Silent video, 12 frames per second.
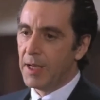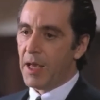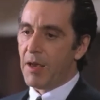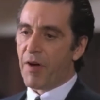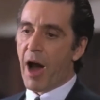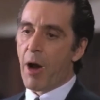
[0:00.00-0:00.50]

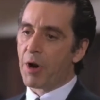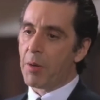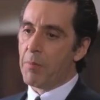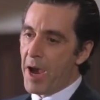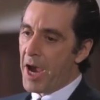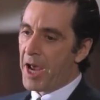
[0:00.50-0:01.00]
If I were the
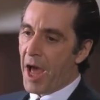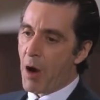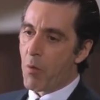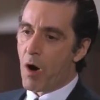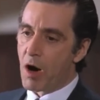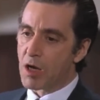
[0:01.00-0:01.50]
man I
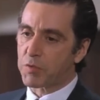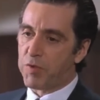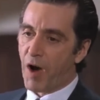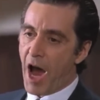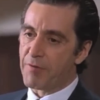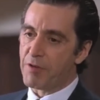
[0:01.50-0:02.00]
was
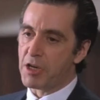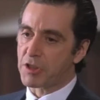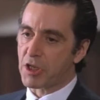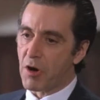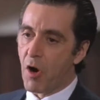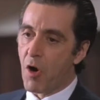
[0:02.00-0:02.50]
5 years
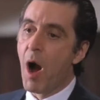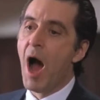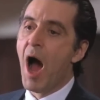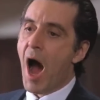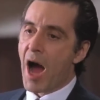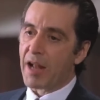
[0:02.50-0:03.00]
ago,
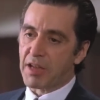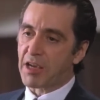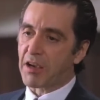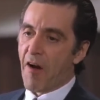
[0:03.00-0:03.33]
I'd take